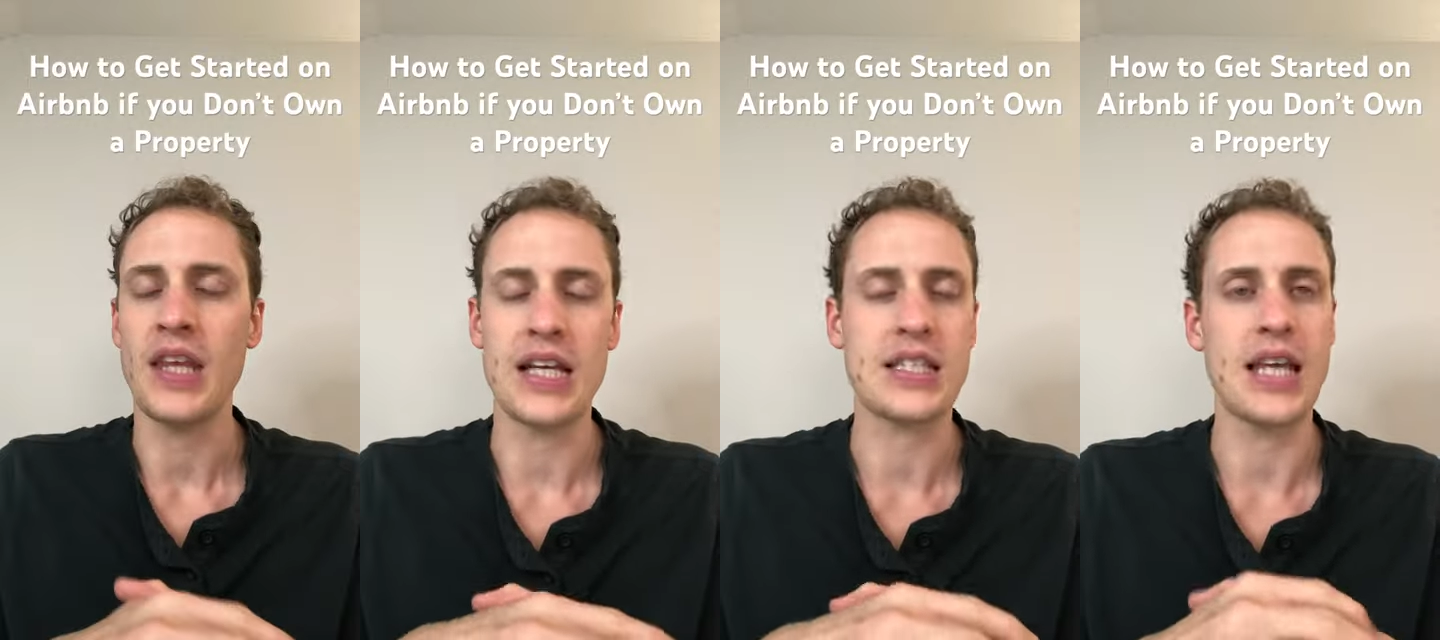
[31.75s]

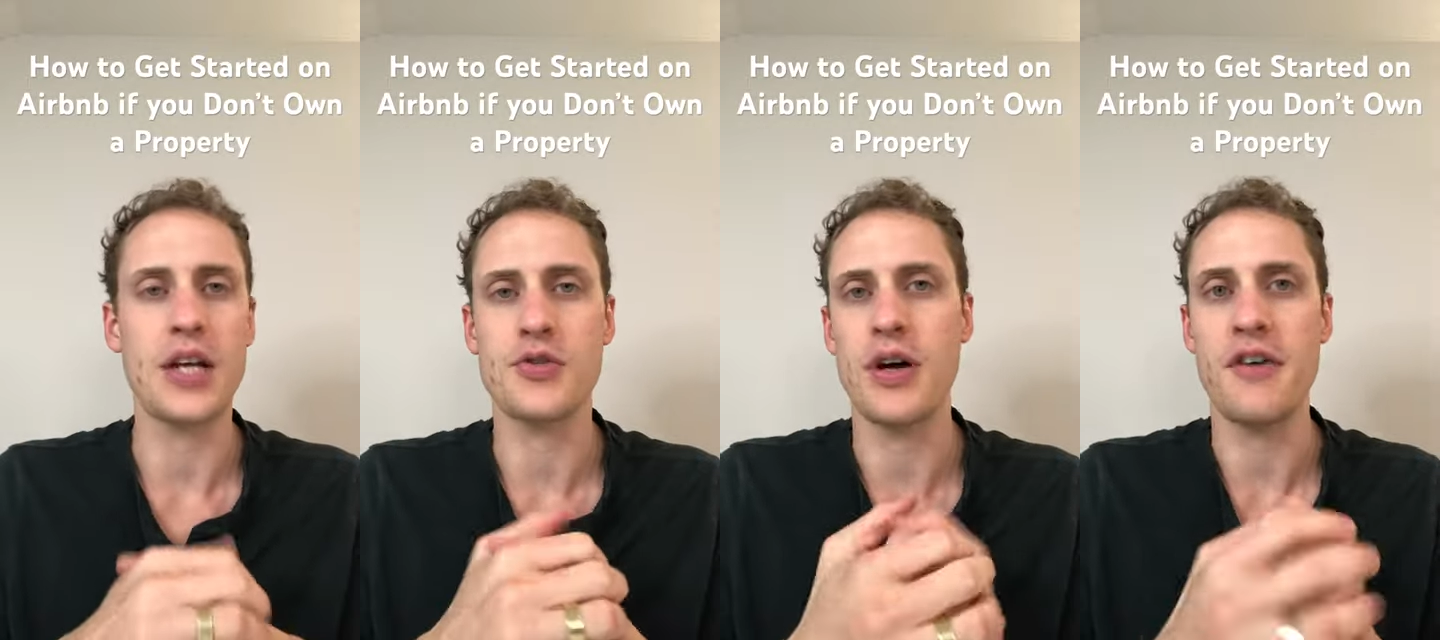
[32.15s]

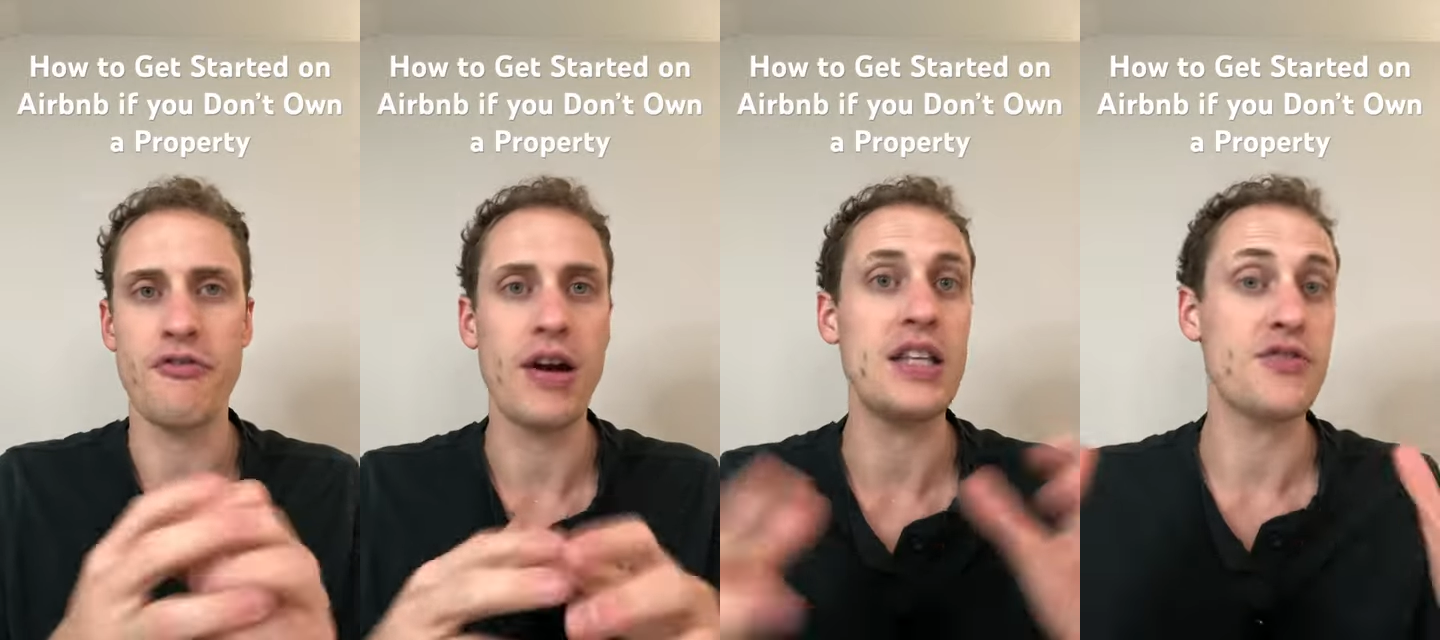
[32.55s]
etc.,
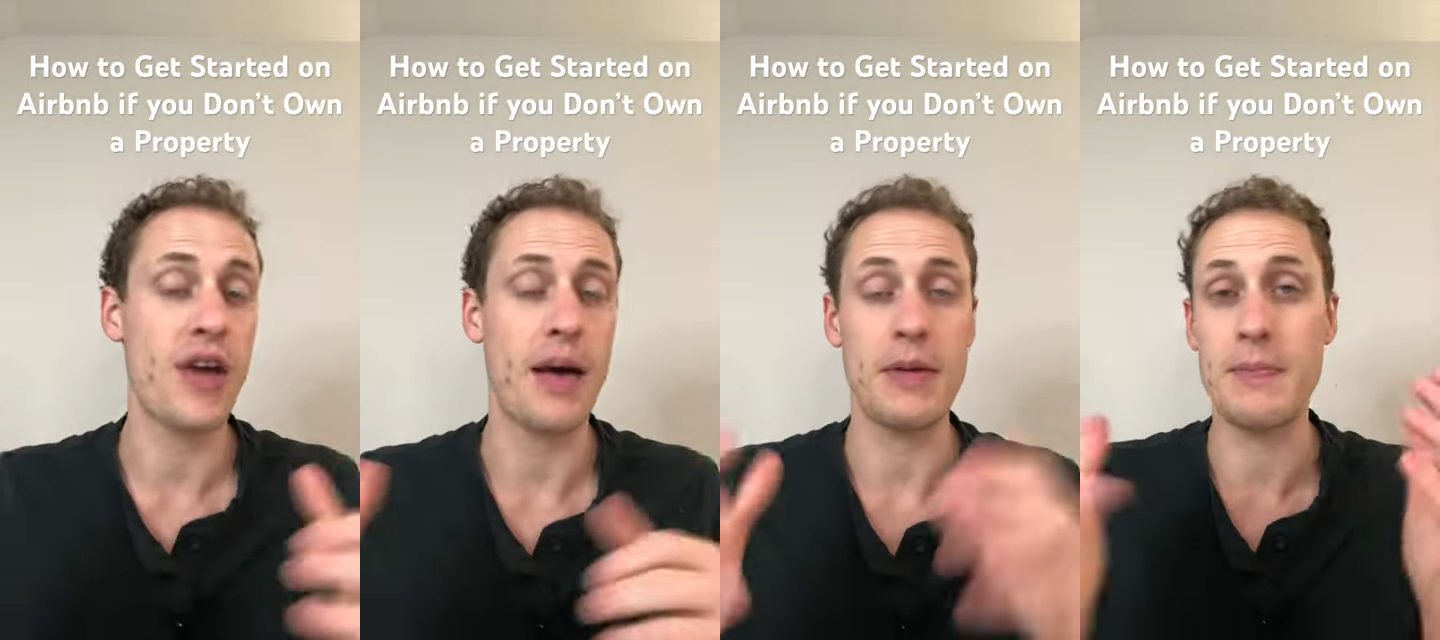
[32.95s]
friends,
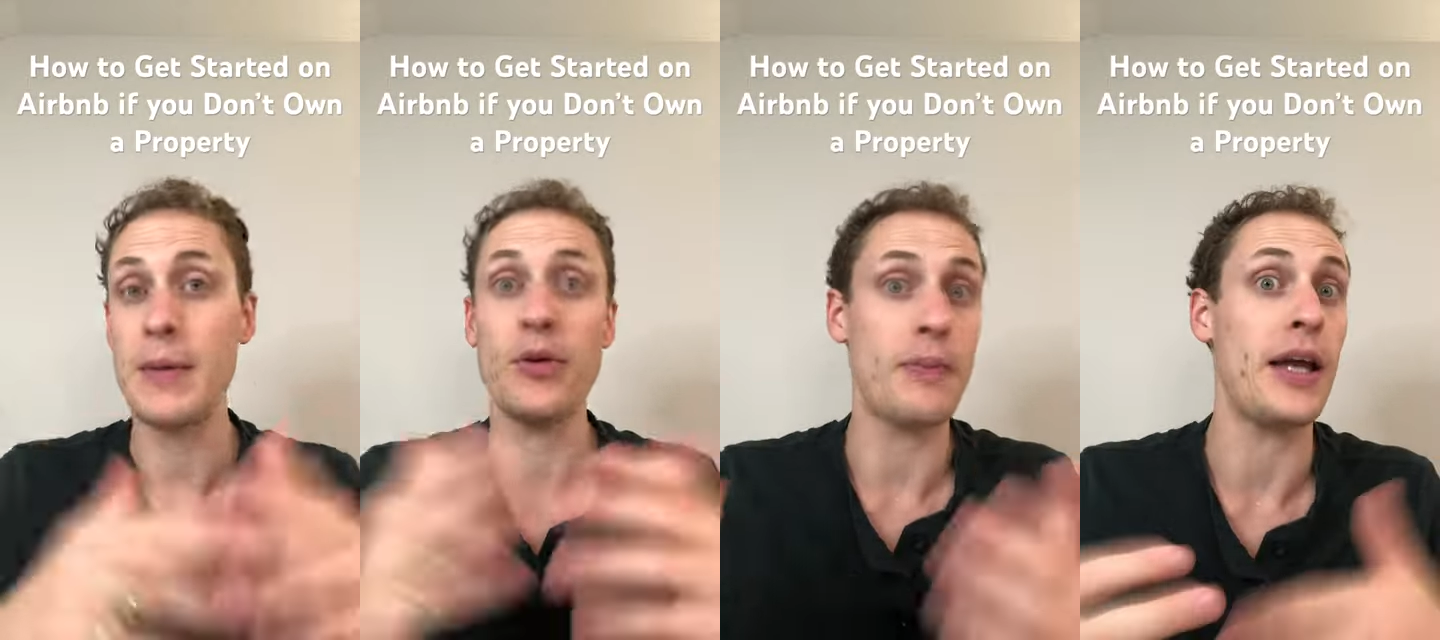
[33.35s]
family,
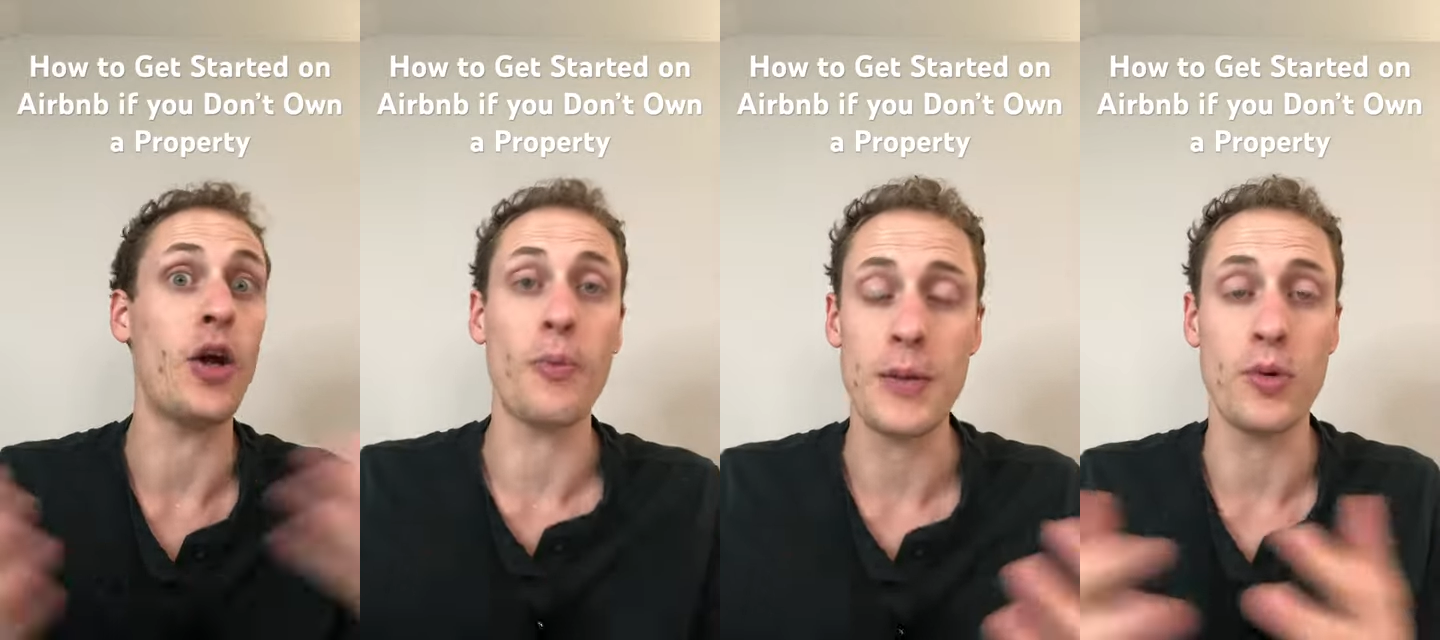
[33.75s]
people that might
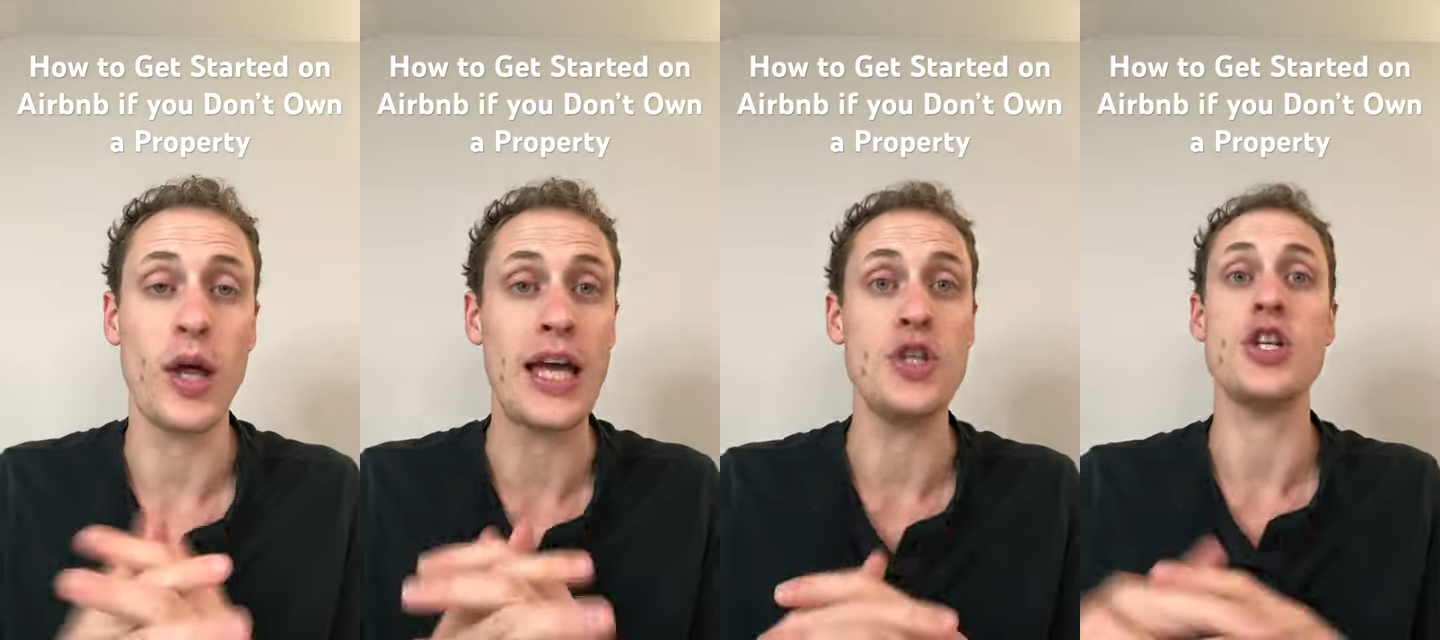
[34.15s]
know people,
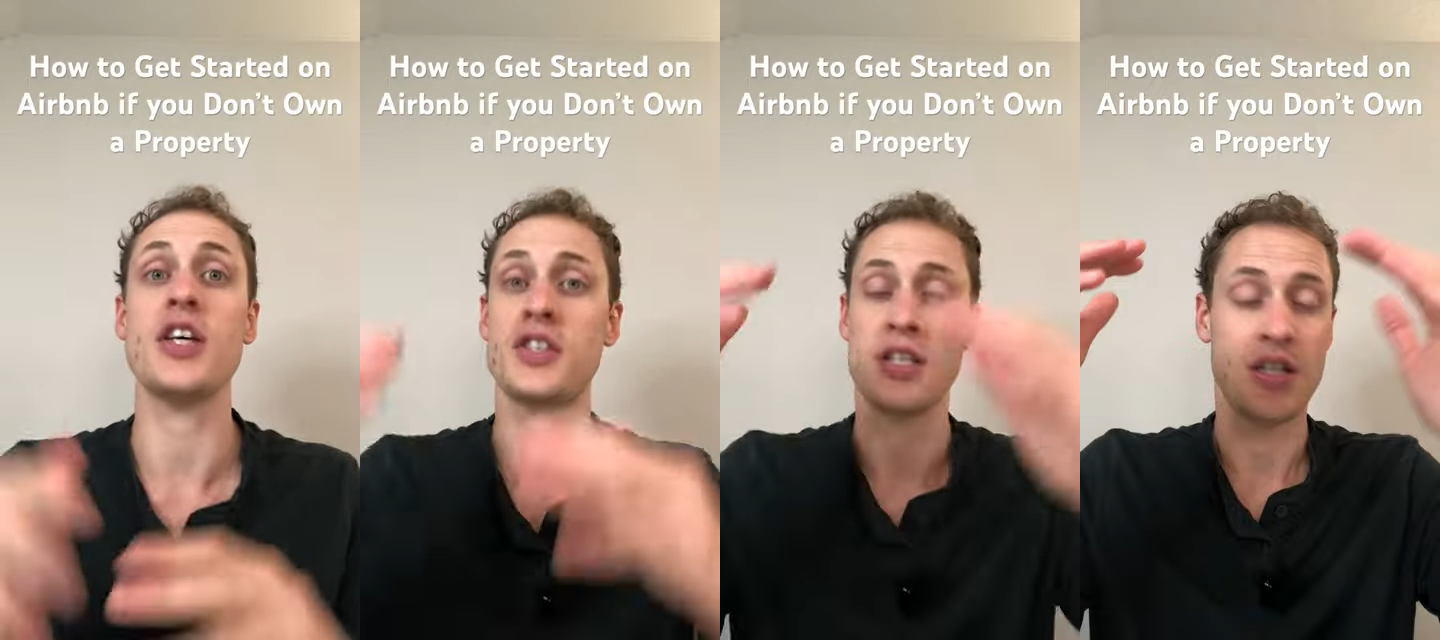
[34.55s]
and
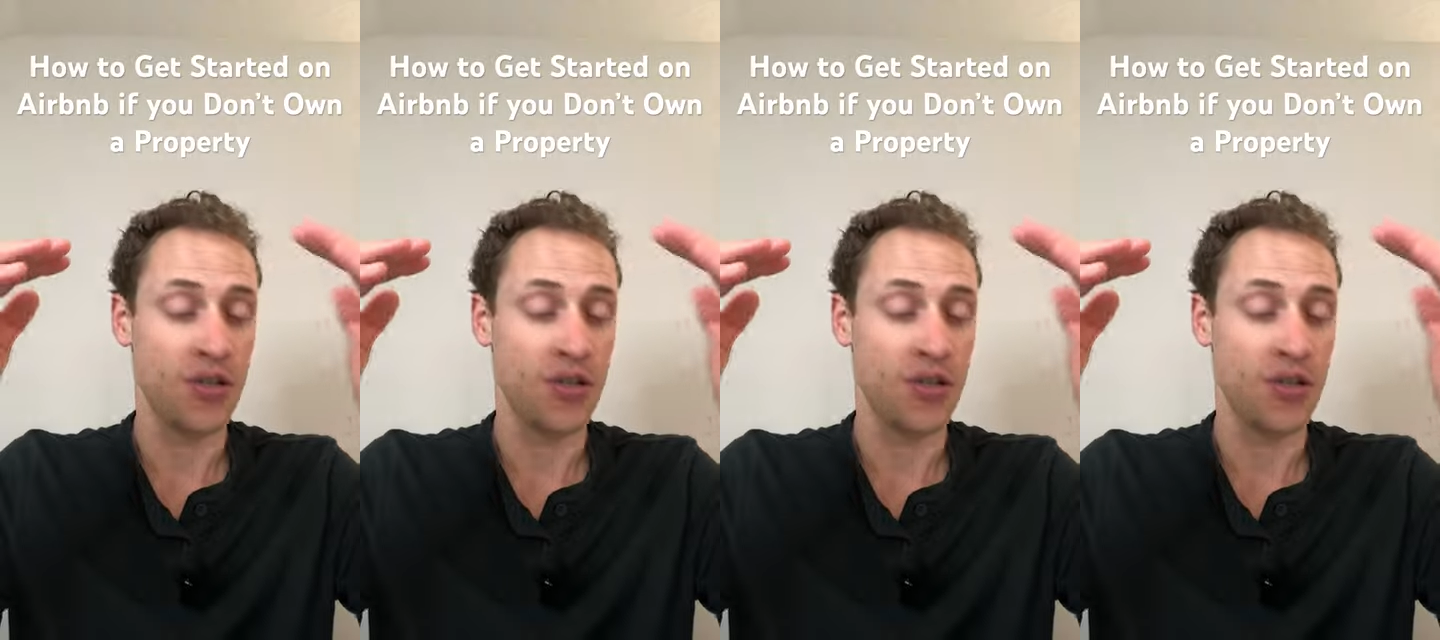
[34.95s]
just